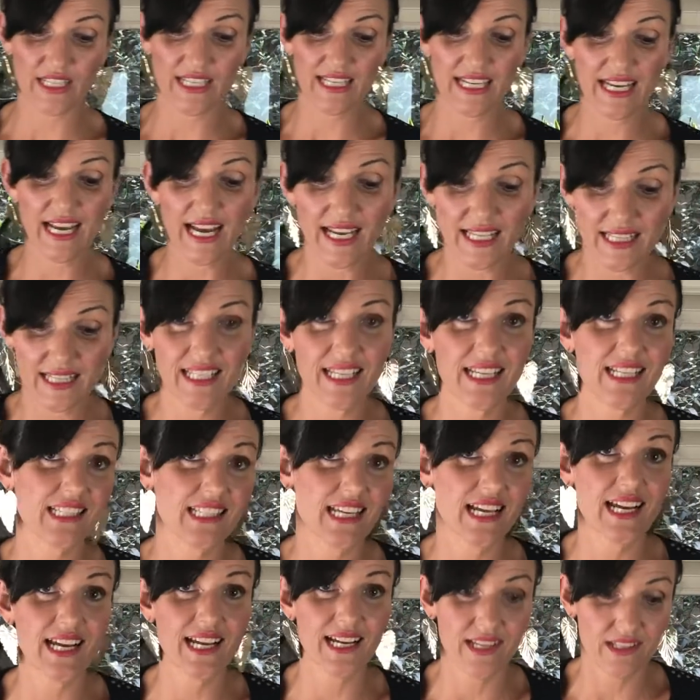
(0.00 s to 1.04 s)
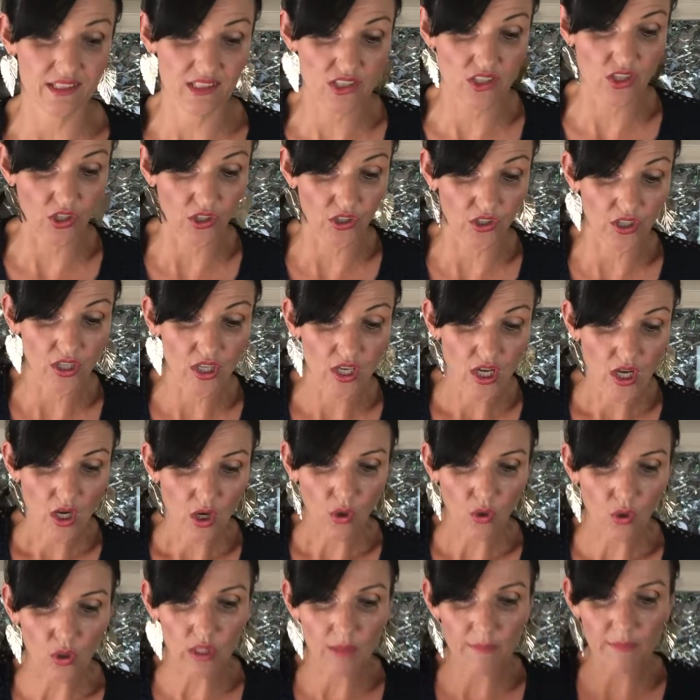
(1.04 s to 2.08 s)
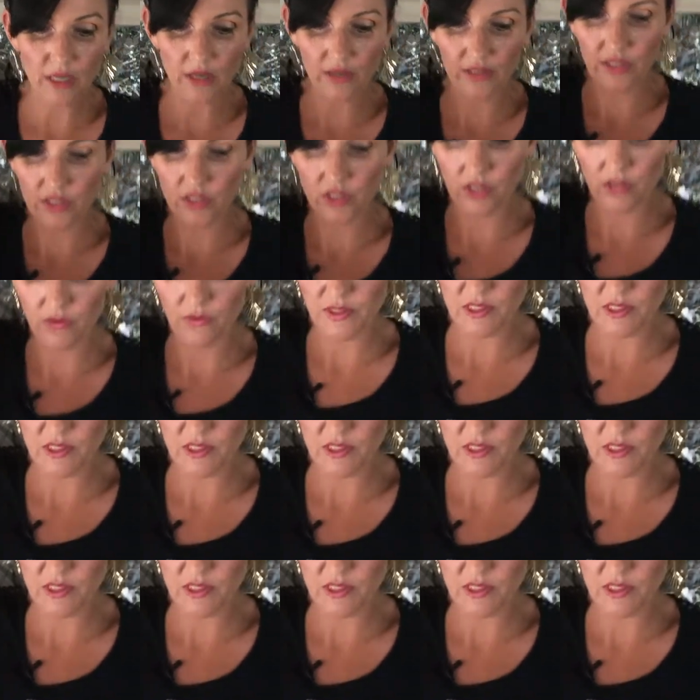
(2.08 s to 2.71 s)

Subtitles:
cut these out. So all I'm going to do is